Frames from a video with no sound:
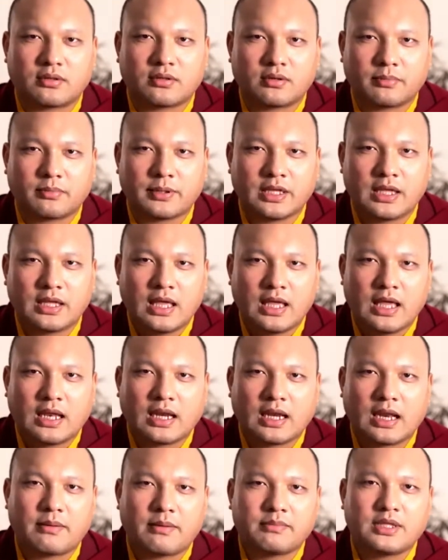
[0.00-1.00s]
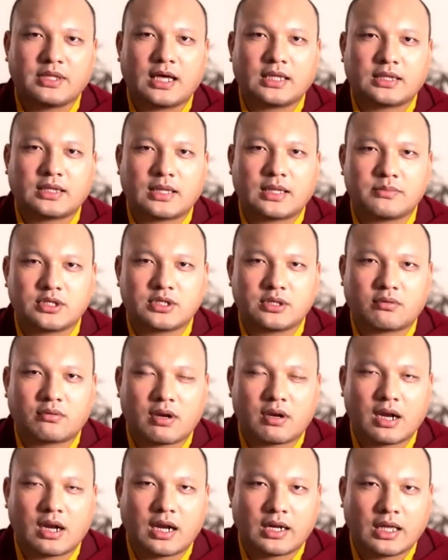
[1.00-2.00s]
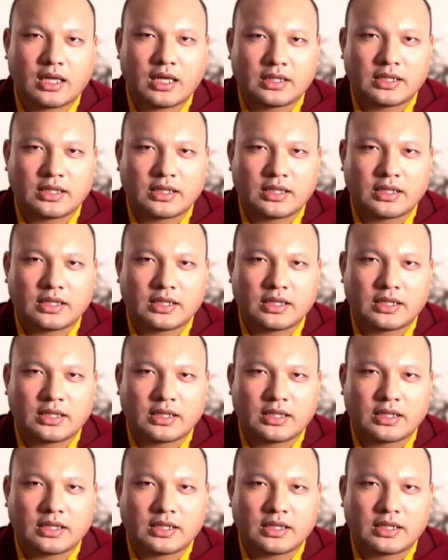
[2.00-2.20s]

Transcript: And he gave Gongchun